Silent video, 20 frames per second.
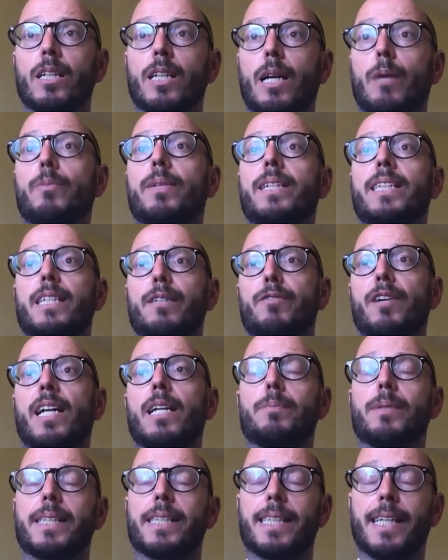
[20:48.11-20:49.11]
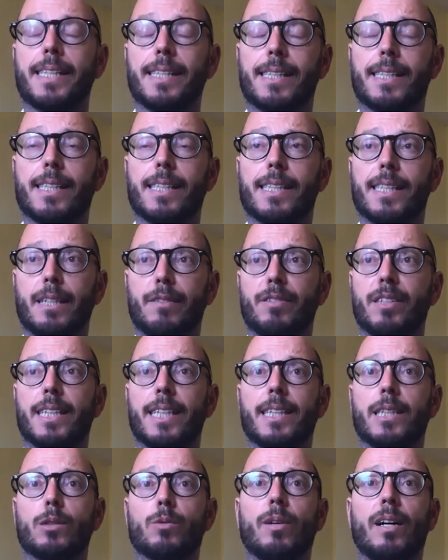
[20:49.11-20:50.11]
Can we develop a
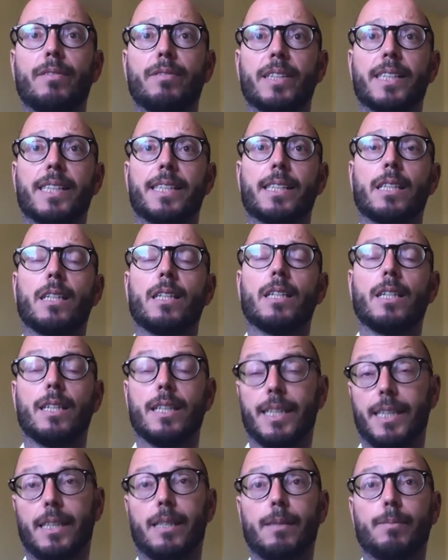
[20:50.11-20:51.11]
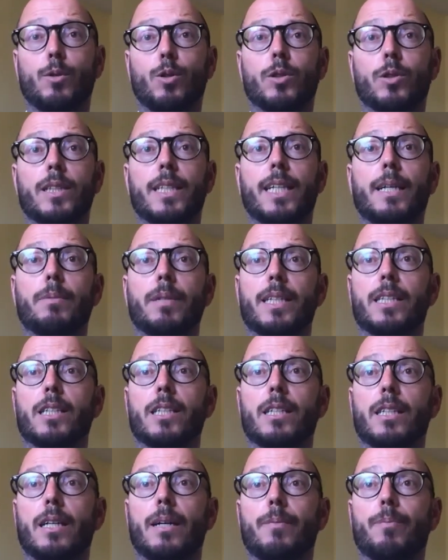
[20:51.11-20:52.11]
sensitivity to others? Listen more deeply
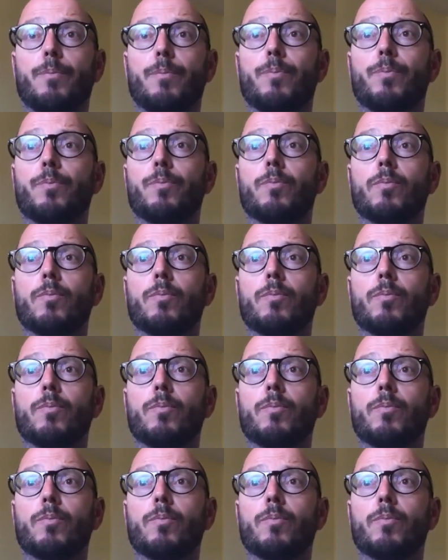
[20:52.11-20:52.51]
to them.